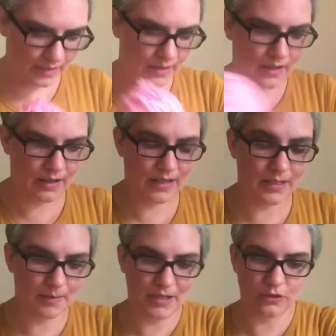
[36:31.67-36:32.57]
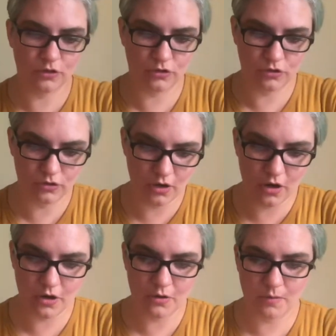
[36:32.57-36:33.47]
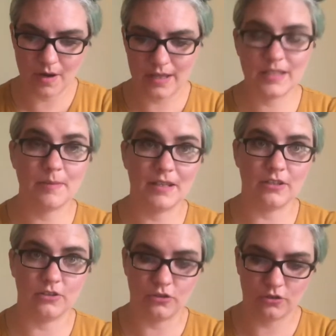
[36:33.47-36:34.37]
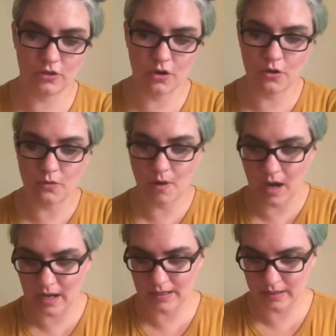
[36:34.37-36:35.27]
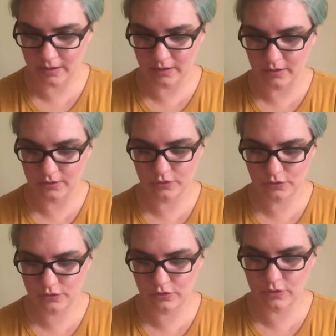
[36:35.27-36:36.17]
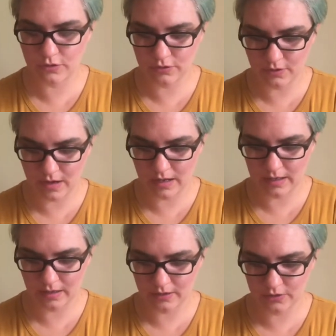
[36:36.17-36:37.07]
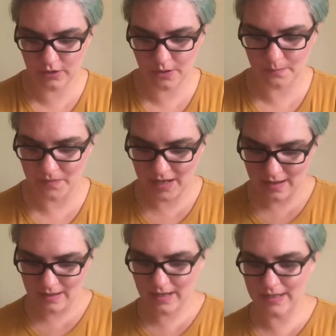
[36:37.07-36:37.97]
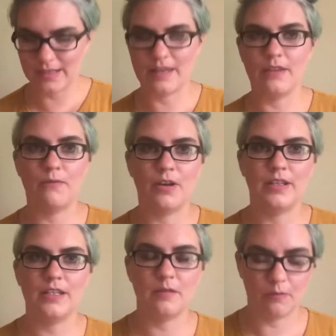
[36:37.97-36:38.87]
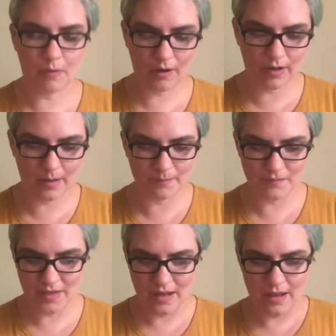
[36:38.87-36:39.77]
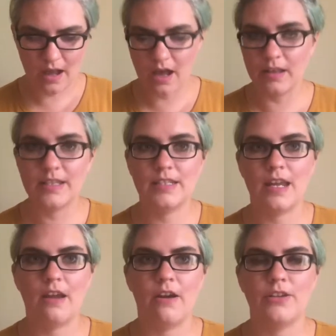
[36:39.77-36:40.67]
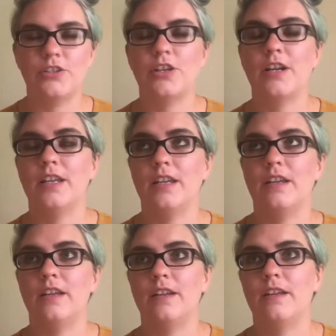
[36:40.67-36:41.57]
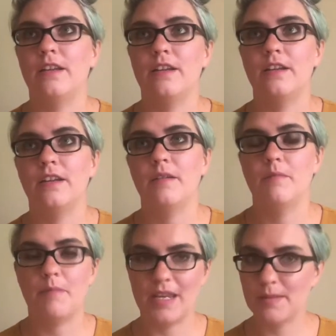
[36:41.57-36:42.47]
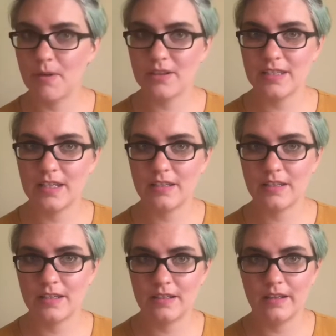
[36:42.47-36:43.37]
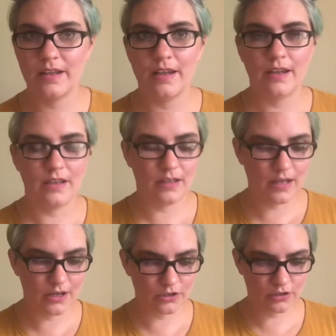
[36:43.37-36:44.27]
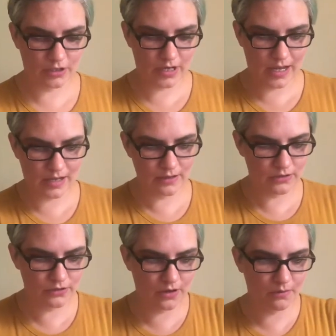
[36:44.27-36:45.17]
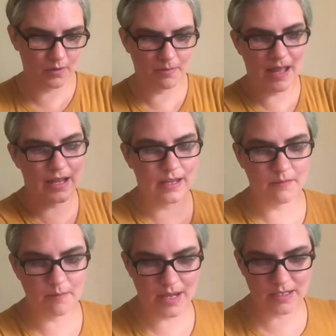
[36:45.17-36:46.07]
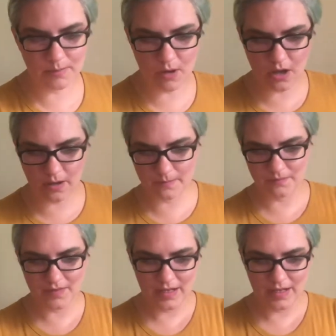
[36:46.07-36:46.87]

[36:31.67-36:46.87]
it's been so hot here. So hot here. So like I said, the fall days are welcome. Ollie started baseball season yesterday, so we're back in baseball,